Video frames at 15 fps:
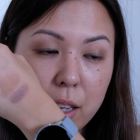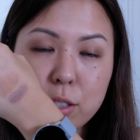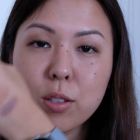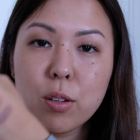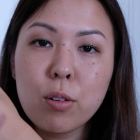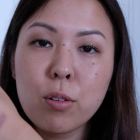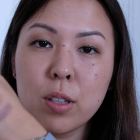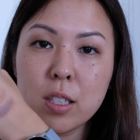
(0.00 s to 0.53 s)

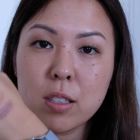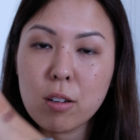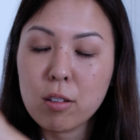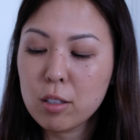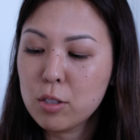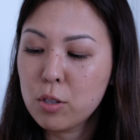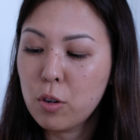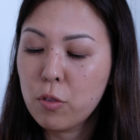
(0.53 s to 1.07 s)
So these are
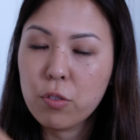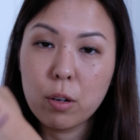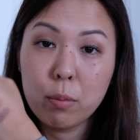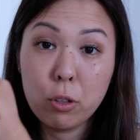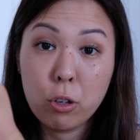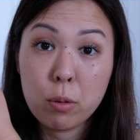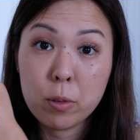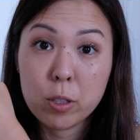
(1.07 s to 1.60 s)
the two from
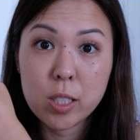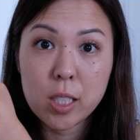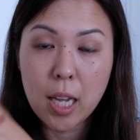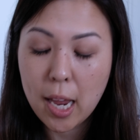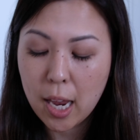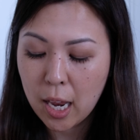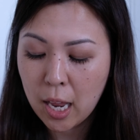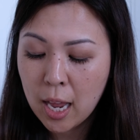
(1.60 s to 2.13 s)
Laura
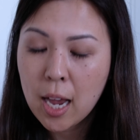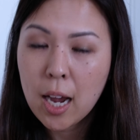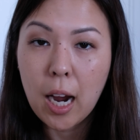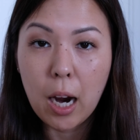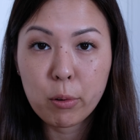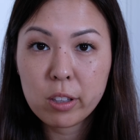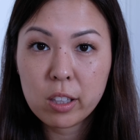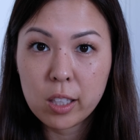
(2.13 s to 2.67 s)
Mercier.
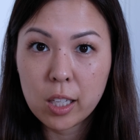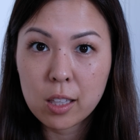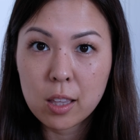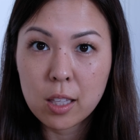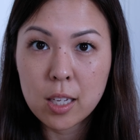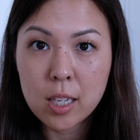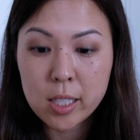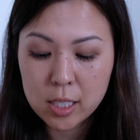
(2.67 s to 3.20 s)
I really like
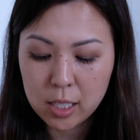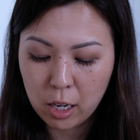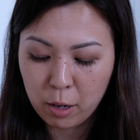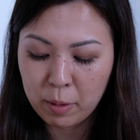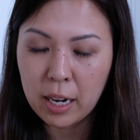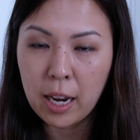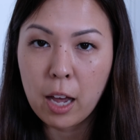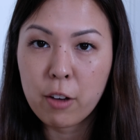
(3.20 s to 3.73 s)
these um,
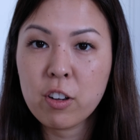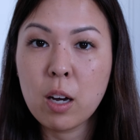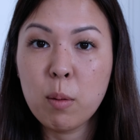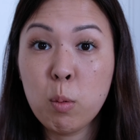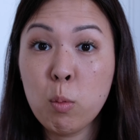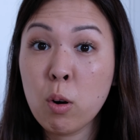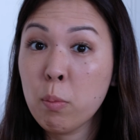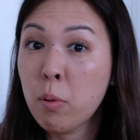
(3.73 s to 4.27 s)
and I have a
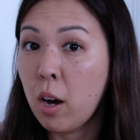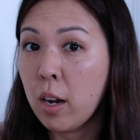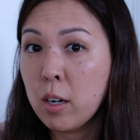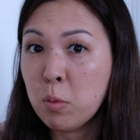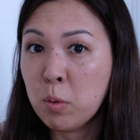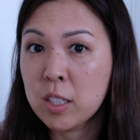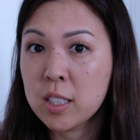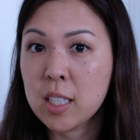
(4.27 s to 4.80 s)
couple more
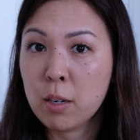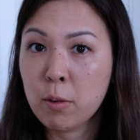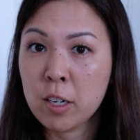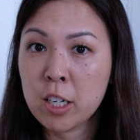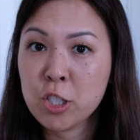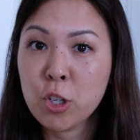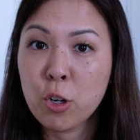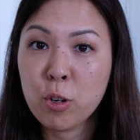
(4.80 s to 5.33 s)
potted ones that I want
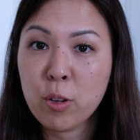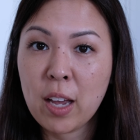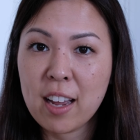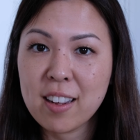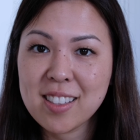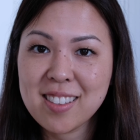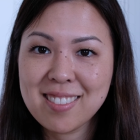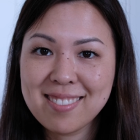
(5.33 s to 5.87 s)
to show you
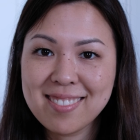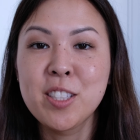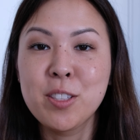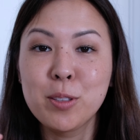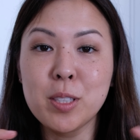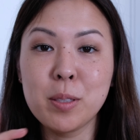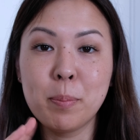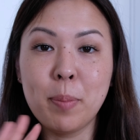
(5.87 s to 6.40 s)
guys.
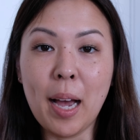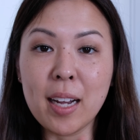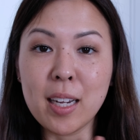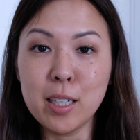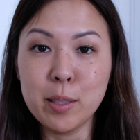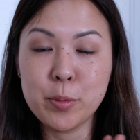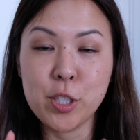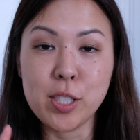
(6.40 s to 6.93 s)
So to back
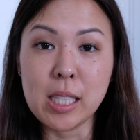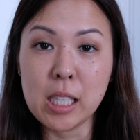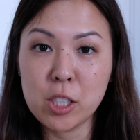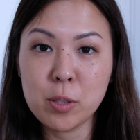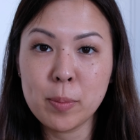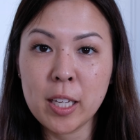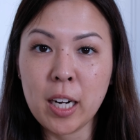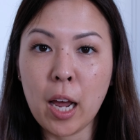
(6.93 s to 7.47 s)
up just a
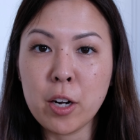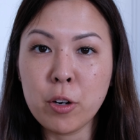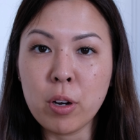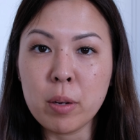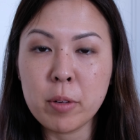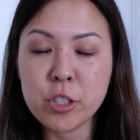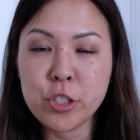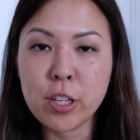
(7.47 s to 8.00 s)
little bit, I know I
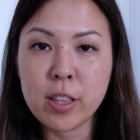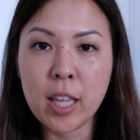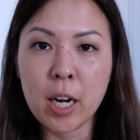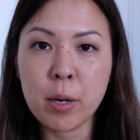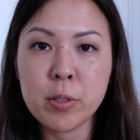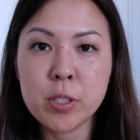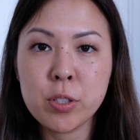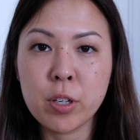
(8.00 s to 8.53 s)
mentioned that
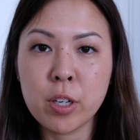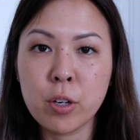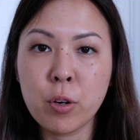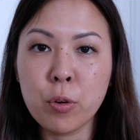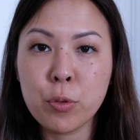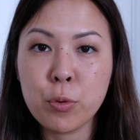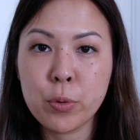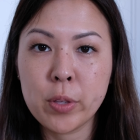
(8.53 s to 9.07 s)
I was going to
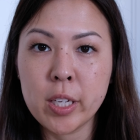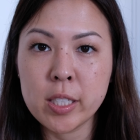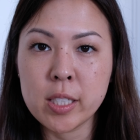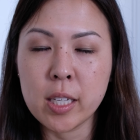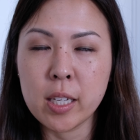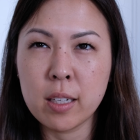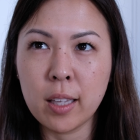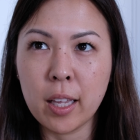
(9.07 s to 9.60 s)
go through these
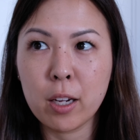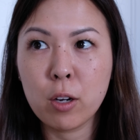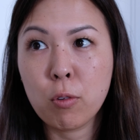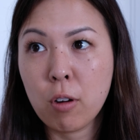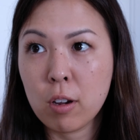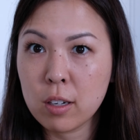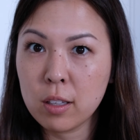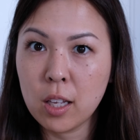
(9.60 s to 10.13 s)
in like
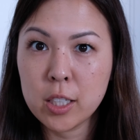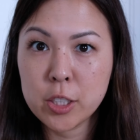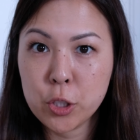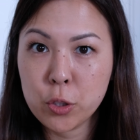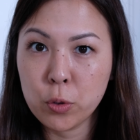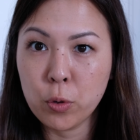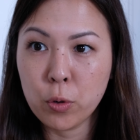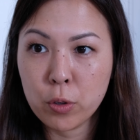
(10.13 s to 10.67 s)

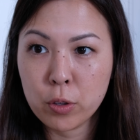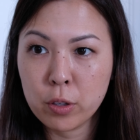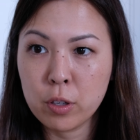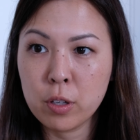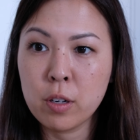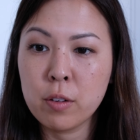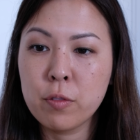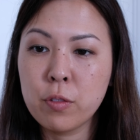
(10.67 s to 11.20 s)
chronological
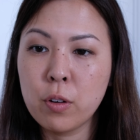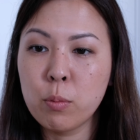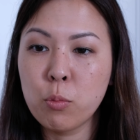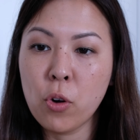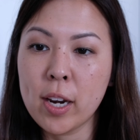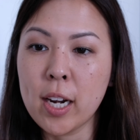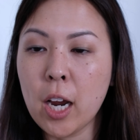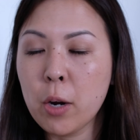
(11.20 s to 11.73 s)
order from
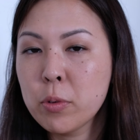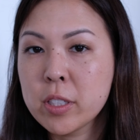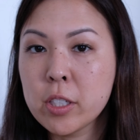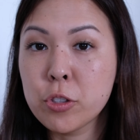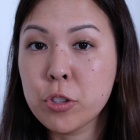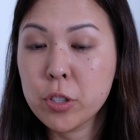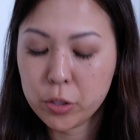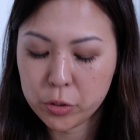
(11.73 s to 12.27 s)
when I was
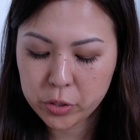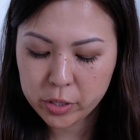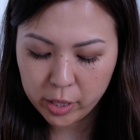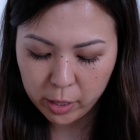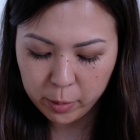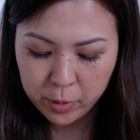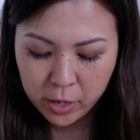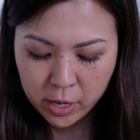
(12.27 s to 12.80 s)
introduced to
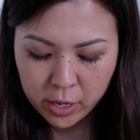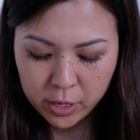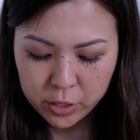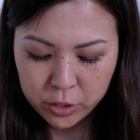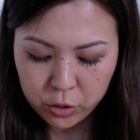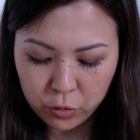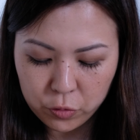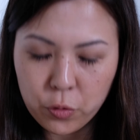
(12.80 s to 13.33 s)
them.
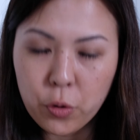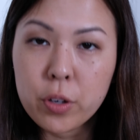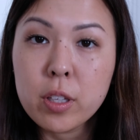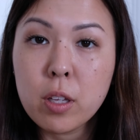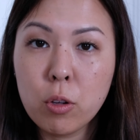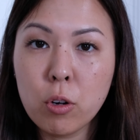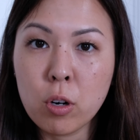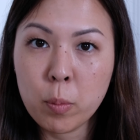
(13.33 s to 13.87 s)
So for the
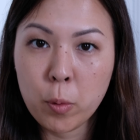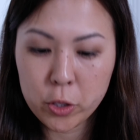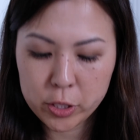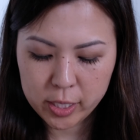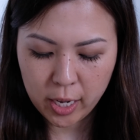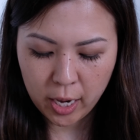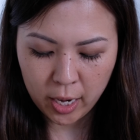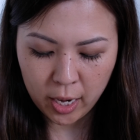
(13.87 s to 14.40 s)
Laura
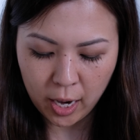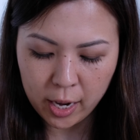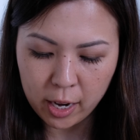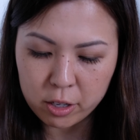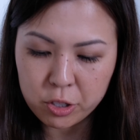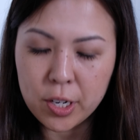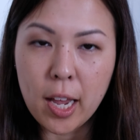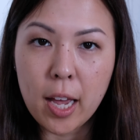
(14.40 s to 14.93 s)
Mercier, I
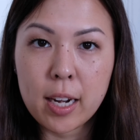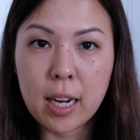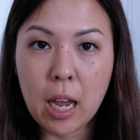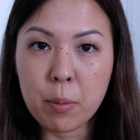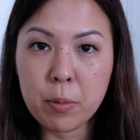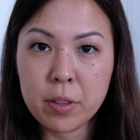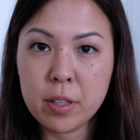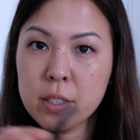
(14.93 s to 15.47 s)
actually had
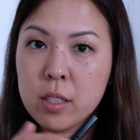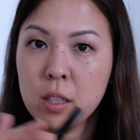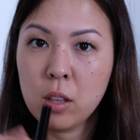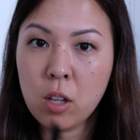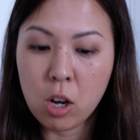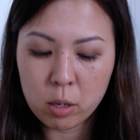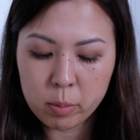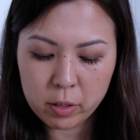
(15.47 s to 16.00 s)
amethyst
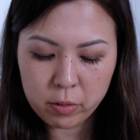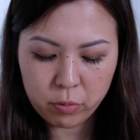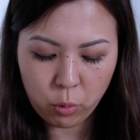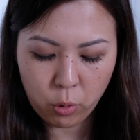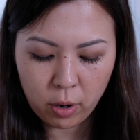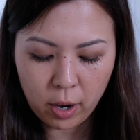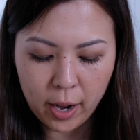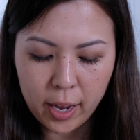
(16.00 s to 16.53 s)
long
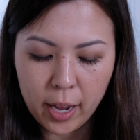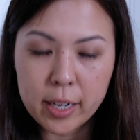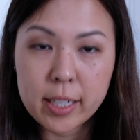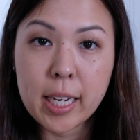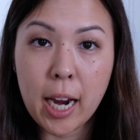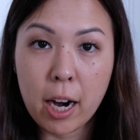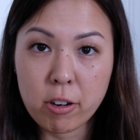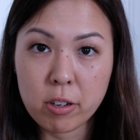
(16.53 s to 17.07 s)
before I had
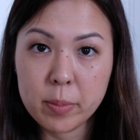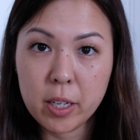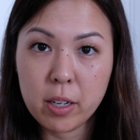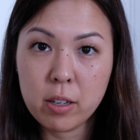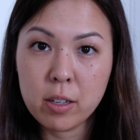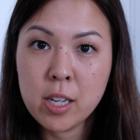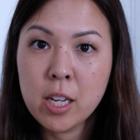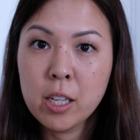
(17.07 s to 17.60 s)

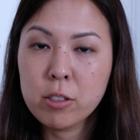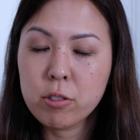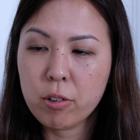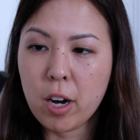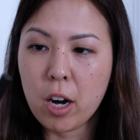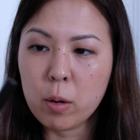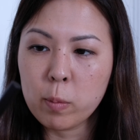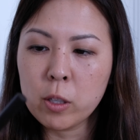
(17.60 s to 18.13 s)
caramel. So
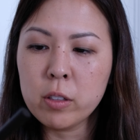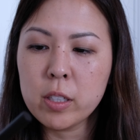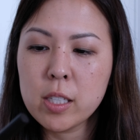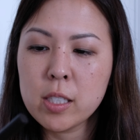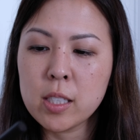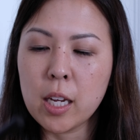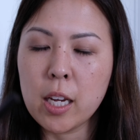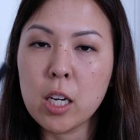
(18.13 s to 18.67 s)
caramel
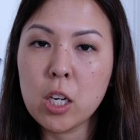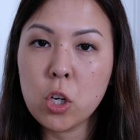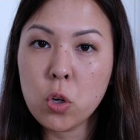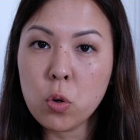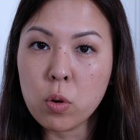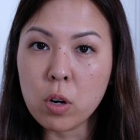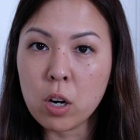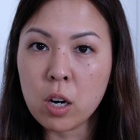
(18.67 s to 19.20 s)
is a
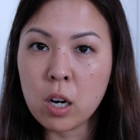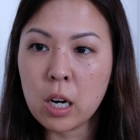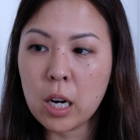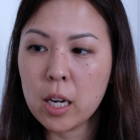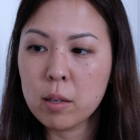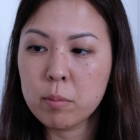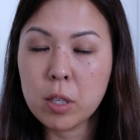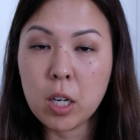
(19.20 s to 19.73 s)
newer
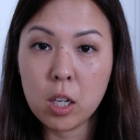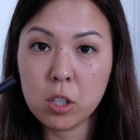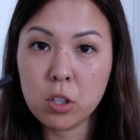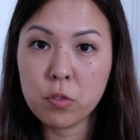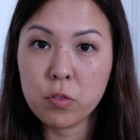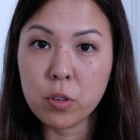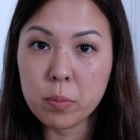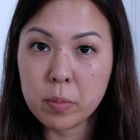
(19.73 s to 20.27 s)
um, color
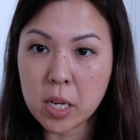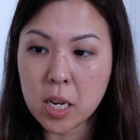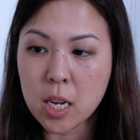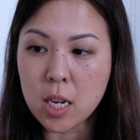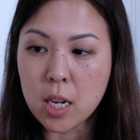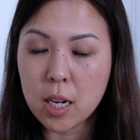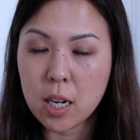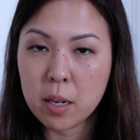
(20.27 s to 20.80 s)
for
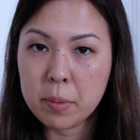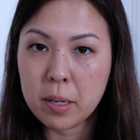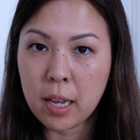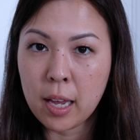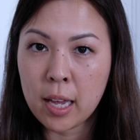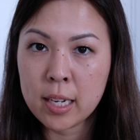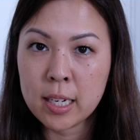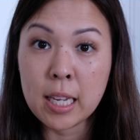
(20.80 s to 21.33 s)
me um,
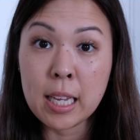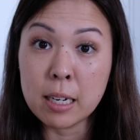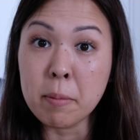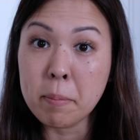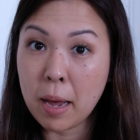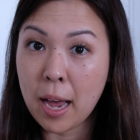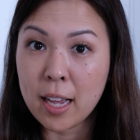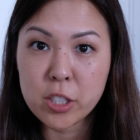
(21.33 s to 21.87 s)
and in a
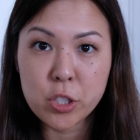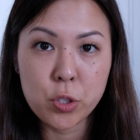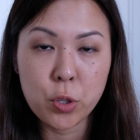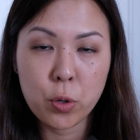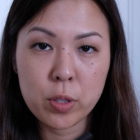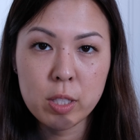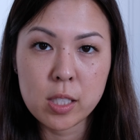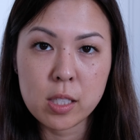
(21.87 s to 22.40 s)
matte.
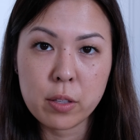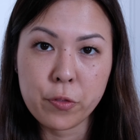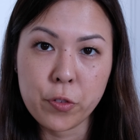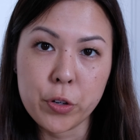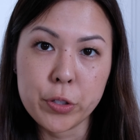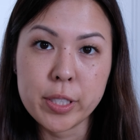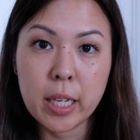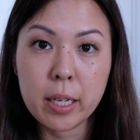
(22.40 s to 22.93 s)
So this is the
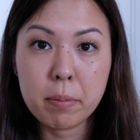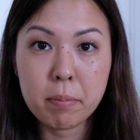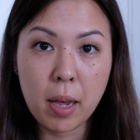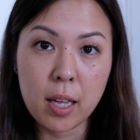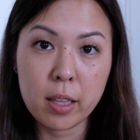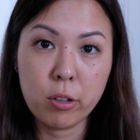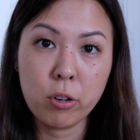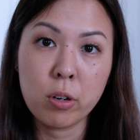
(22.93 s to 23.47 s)
first like
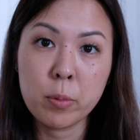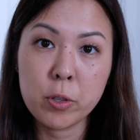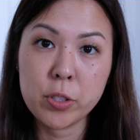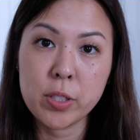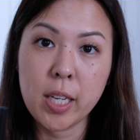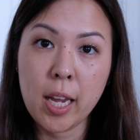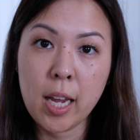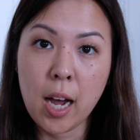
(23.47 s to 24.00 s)
matte Laura
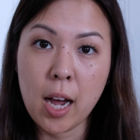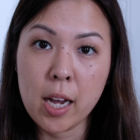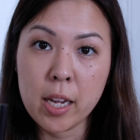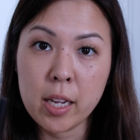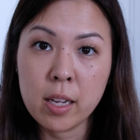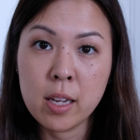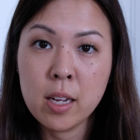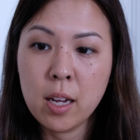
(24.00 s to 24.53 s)
Mercier
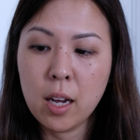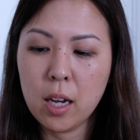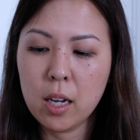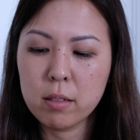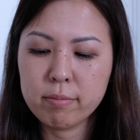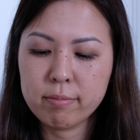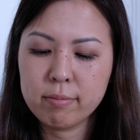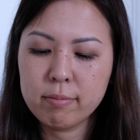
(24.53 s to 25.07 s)
eye
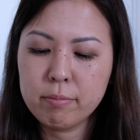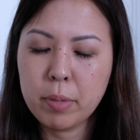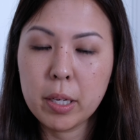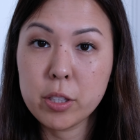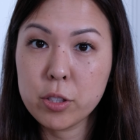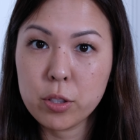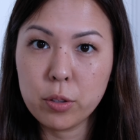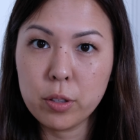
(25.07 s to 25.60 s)
um,
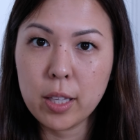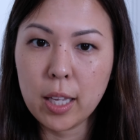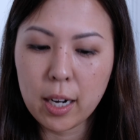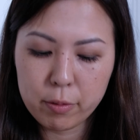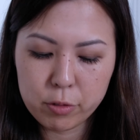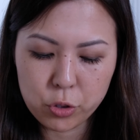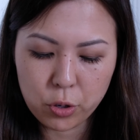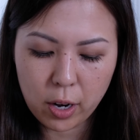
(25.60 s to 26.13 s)
pencil that
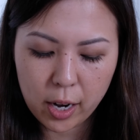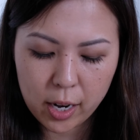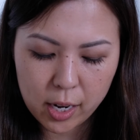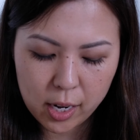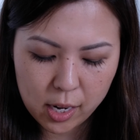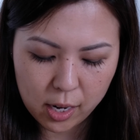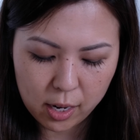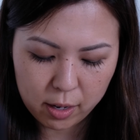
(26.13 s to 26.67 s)
I've
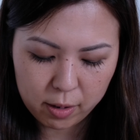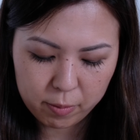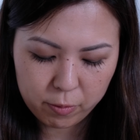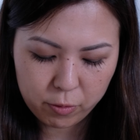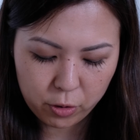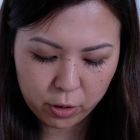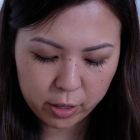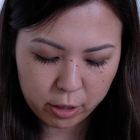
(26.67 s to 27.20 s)
tried um,
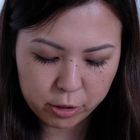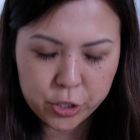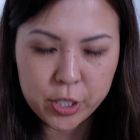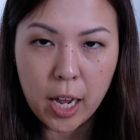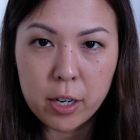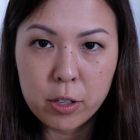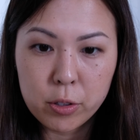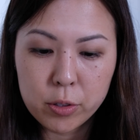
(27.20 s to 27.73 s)
for their
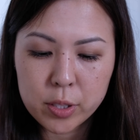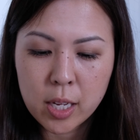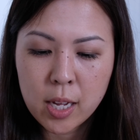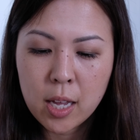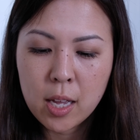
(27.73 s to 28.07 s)
shadows.